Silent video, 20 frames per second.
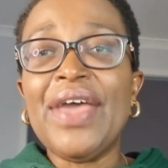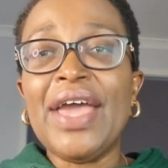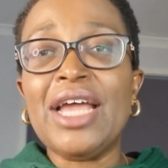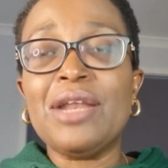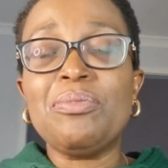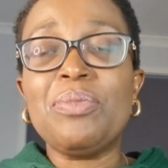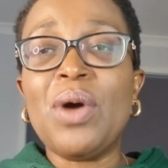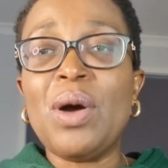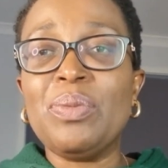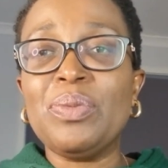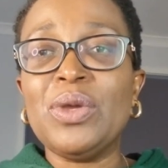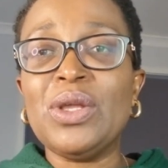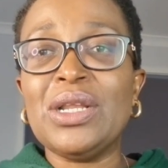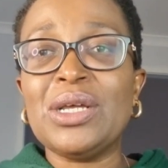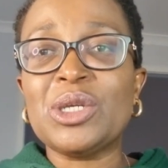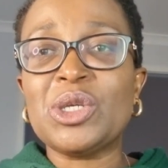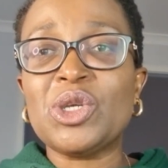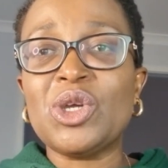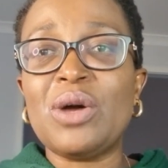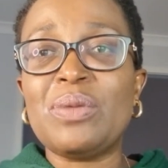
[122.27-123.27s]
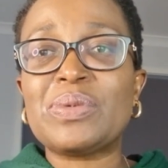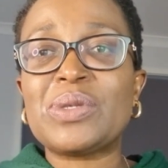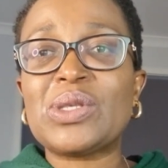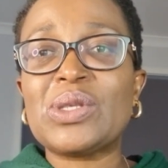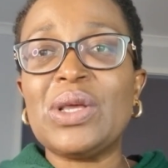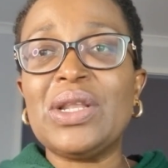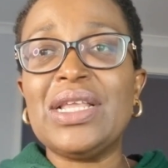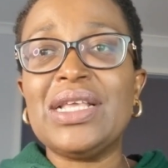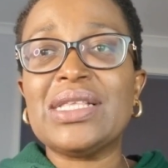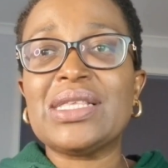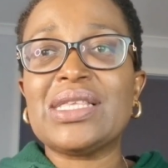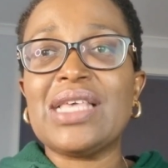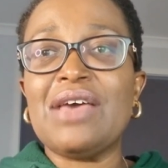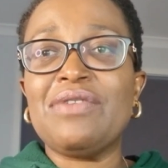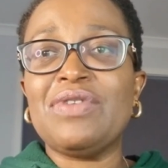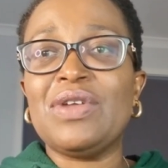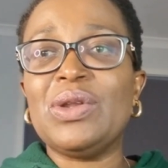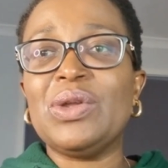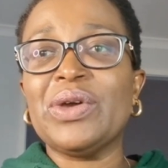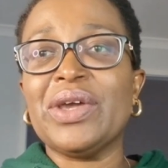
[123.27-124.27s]
at popular shops. So let's
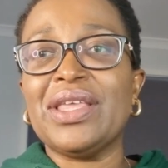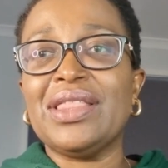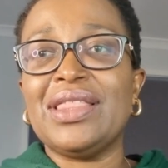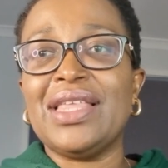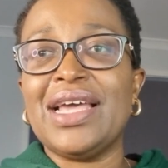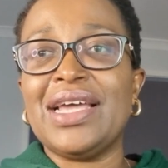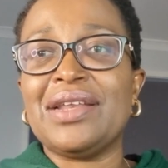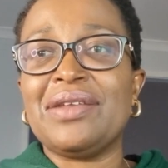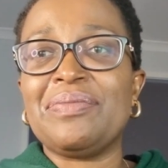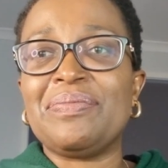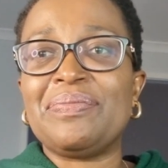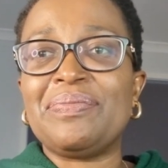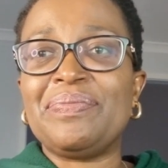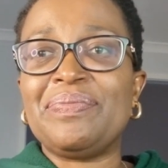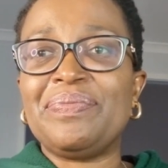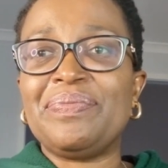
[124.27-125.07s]
have a look at that.